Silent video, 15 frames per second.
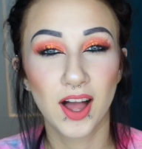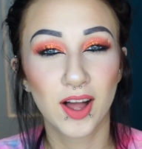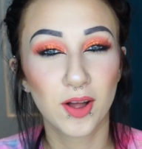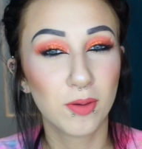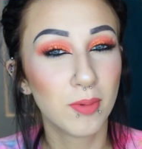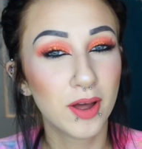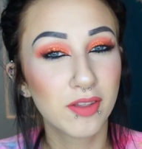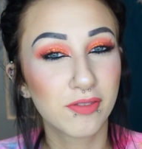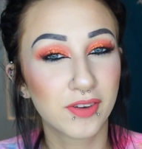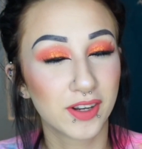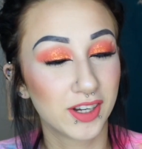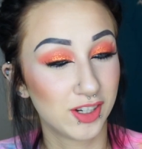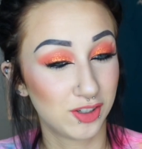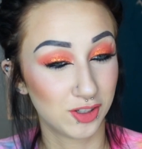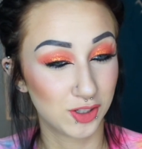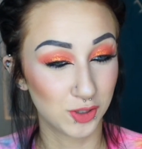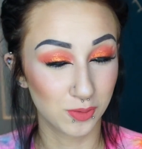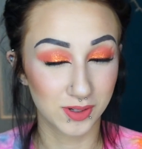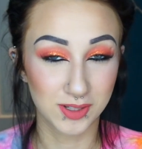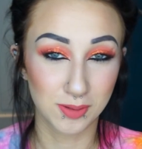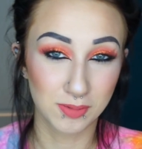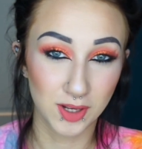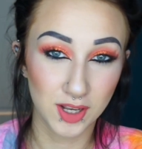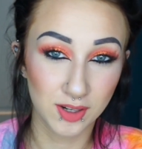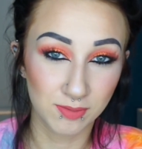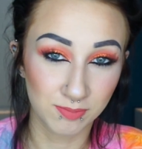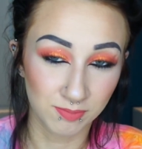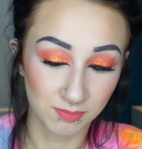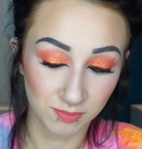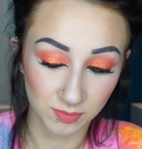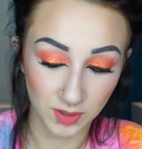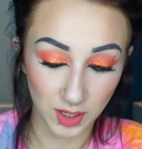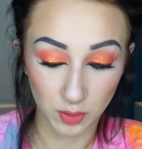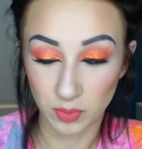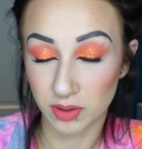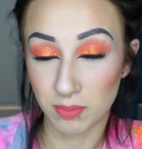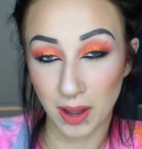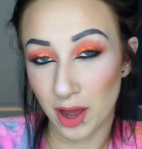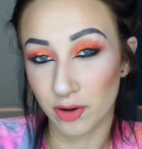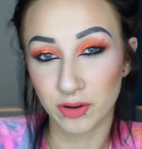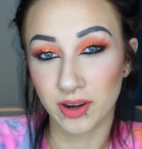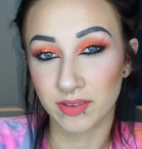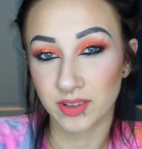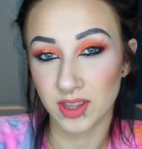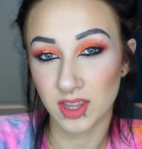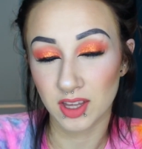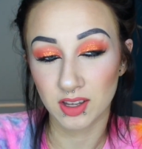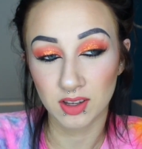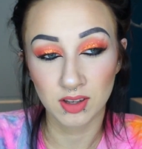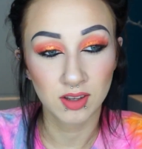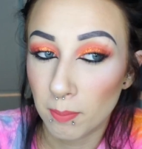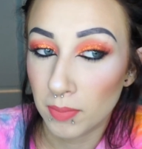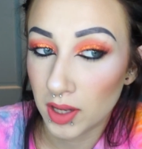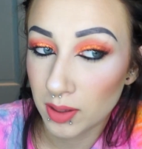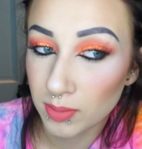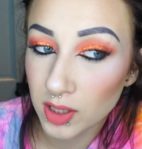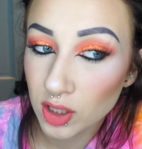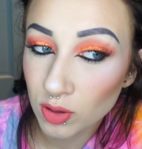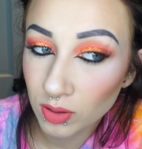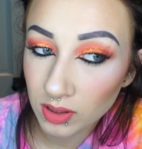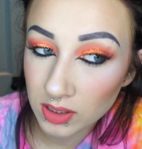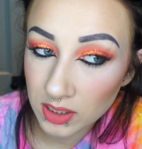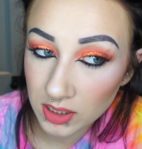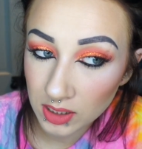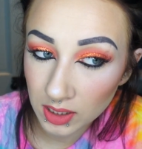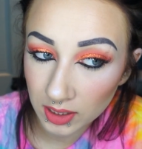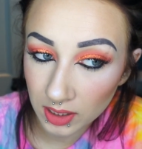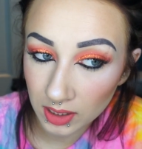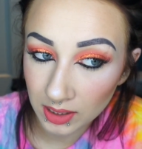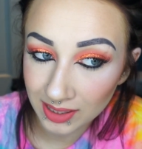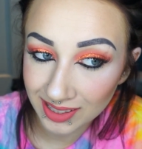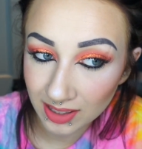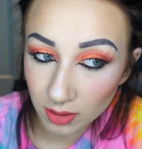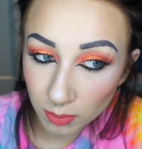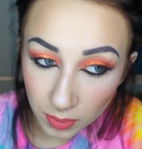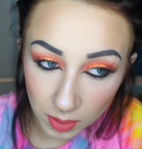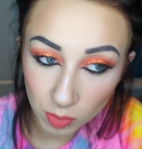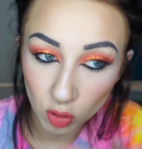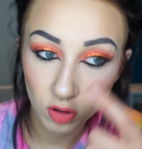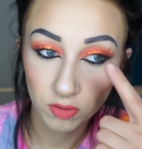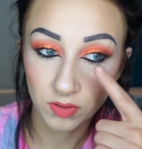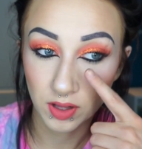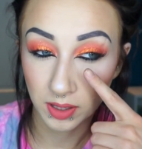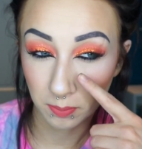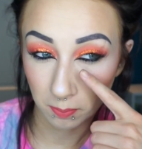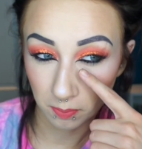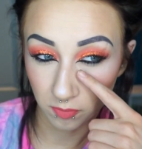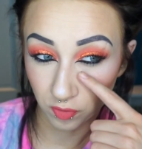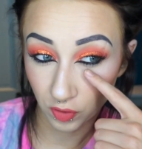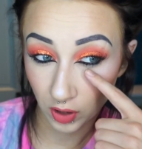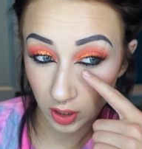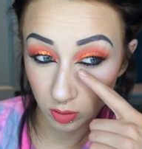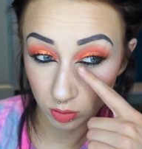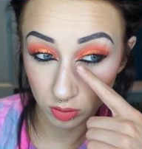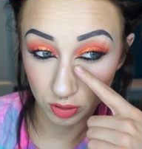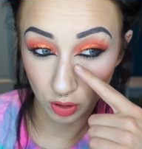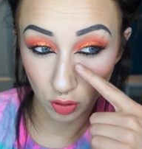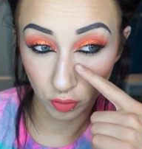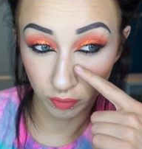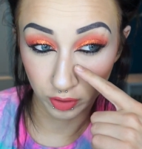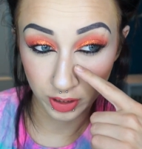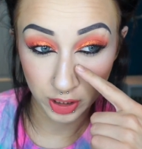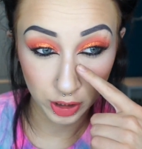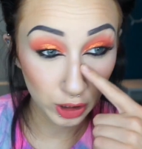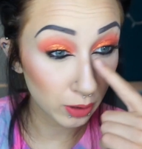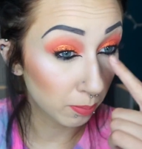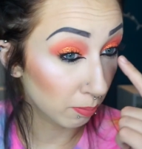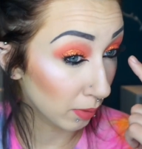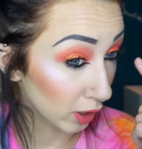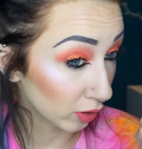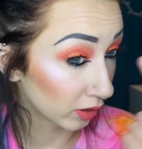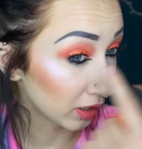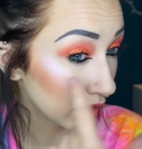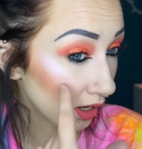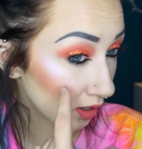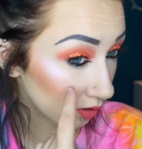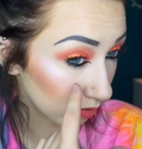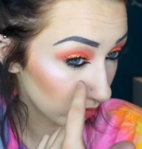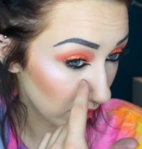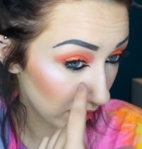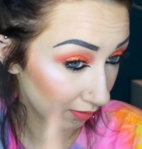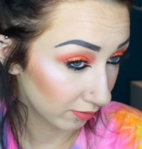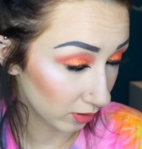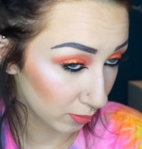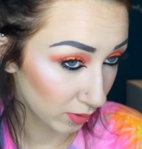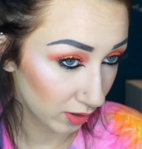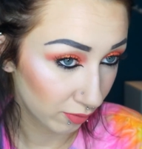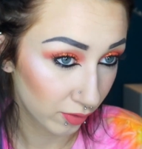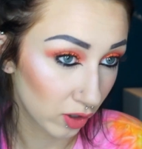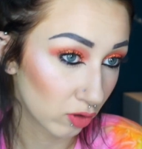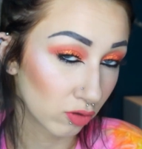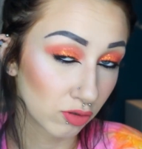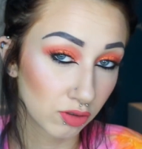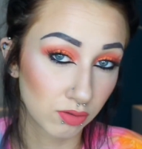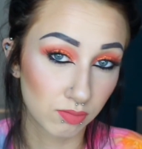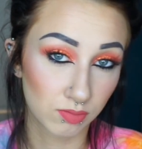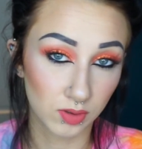all my other foundations do once I'm done, like with powder and everything. Maybe you can see like a little bit more of like freckles over here, barely. I don't have very many freckles,